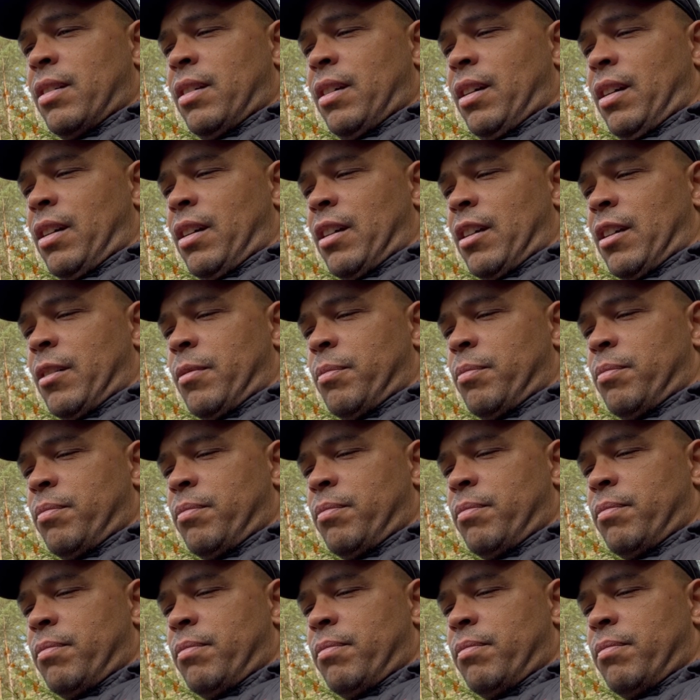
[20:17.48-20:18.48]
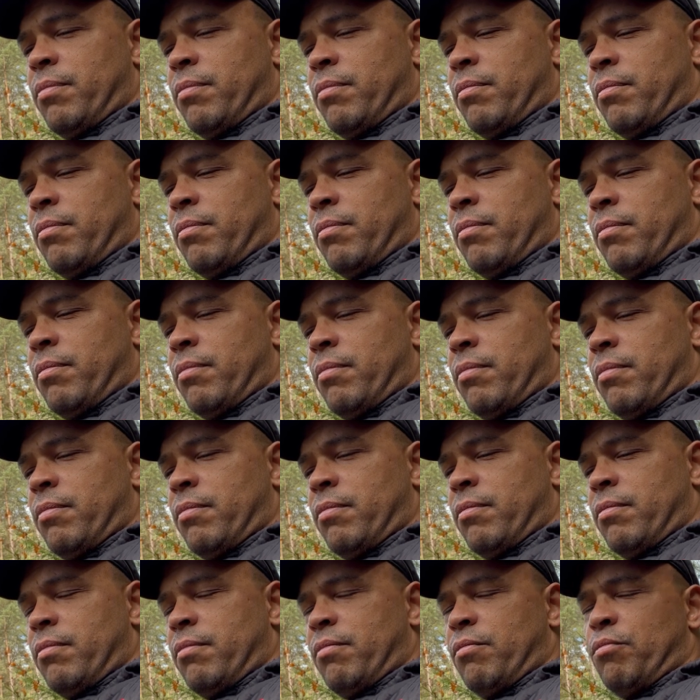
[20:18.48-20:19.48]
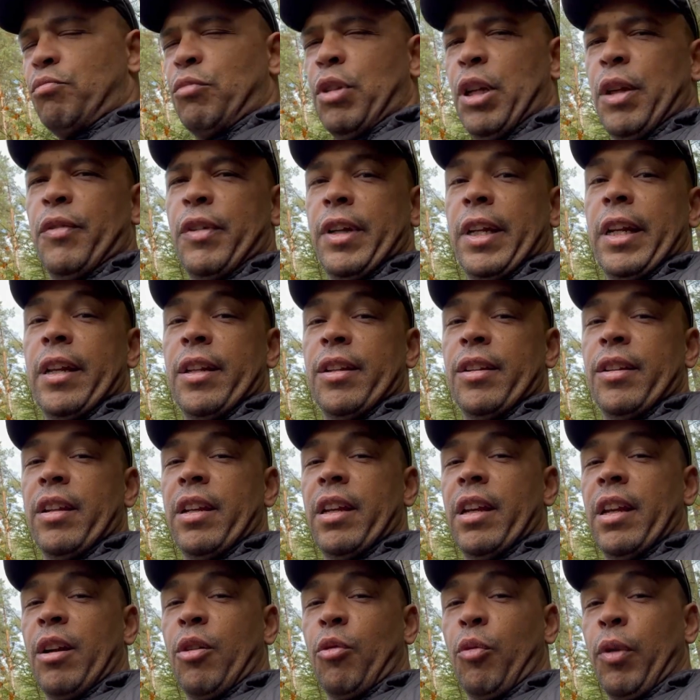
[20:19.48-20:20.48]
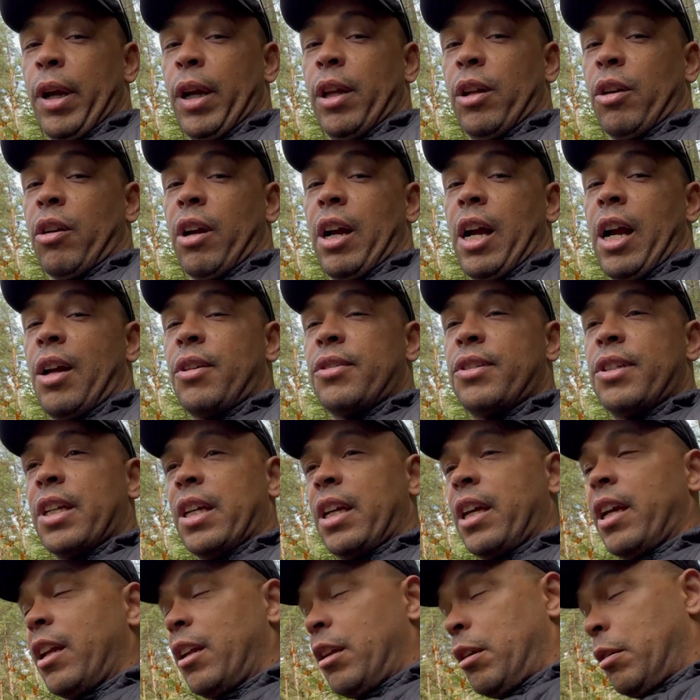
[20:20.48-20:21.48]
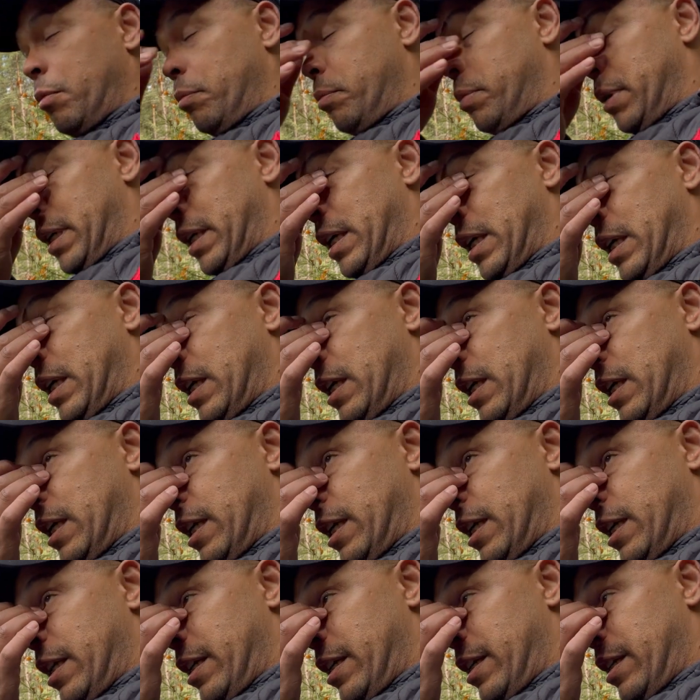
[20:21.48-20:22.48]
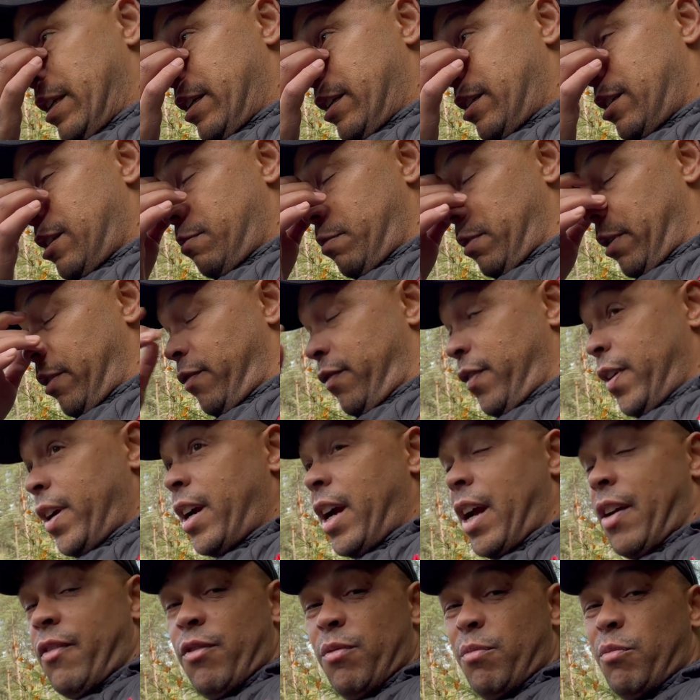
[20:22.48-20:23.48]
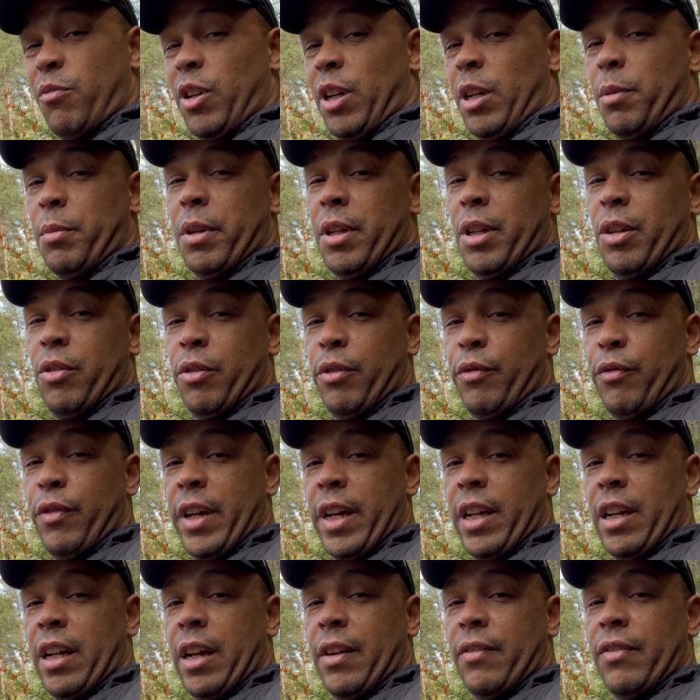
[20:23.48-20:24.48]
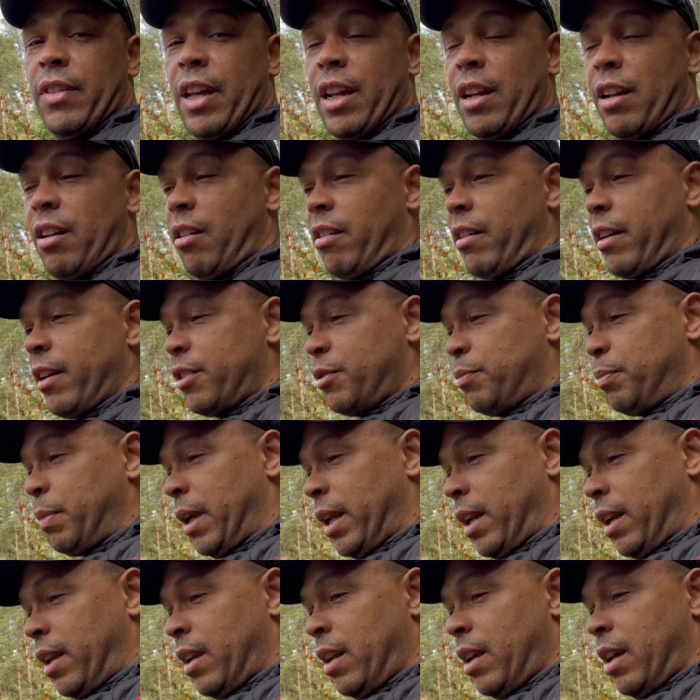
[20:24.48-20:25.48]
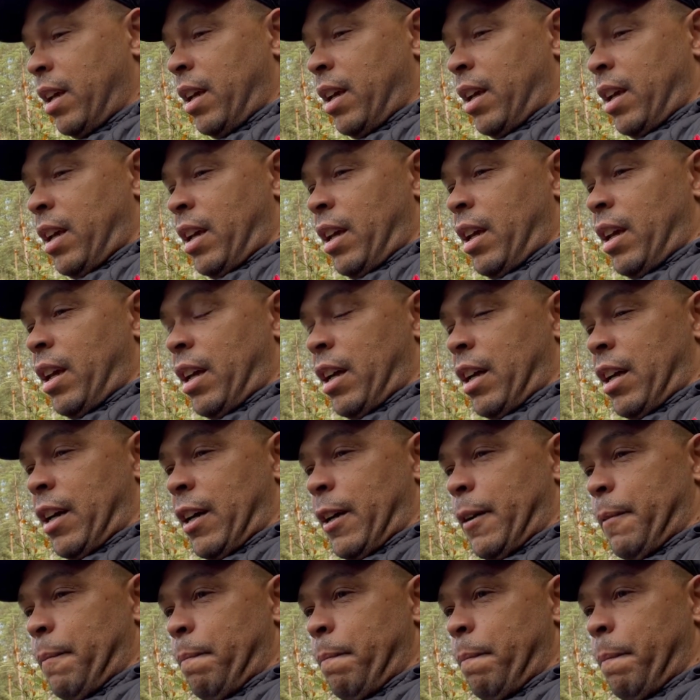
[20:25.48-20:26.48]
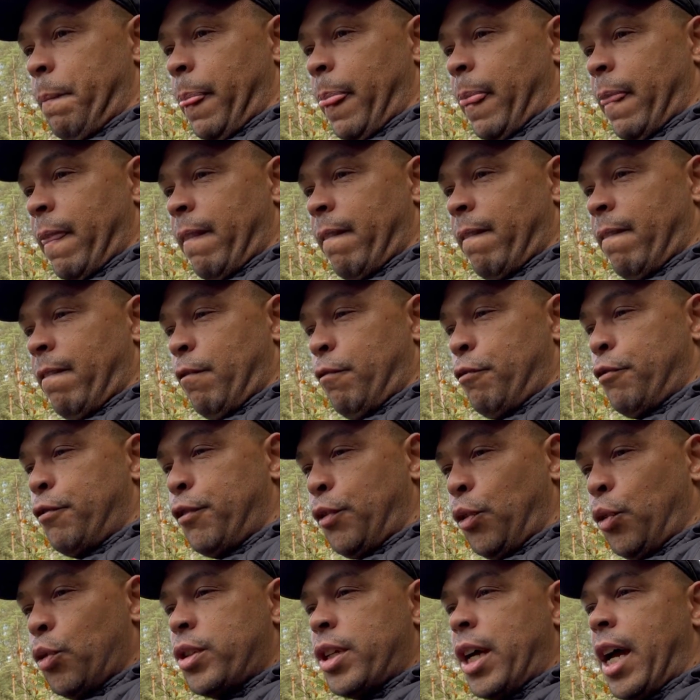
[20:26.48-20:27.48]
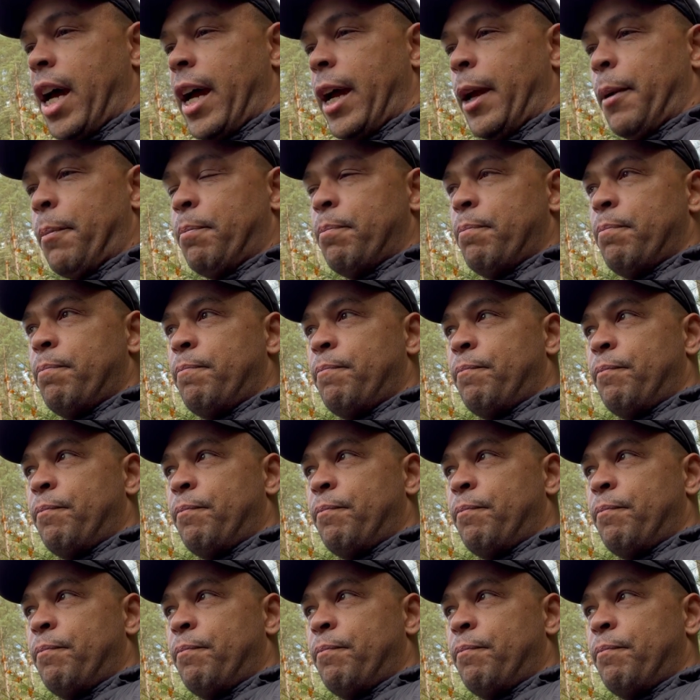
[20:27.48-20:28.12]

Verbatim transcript: um, living in, in a regular house again. But to be fair, I haven't really been doing van life that long. It's been um, full-time.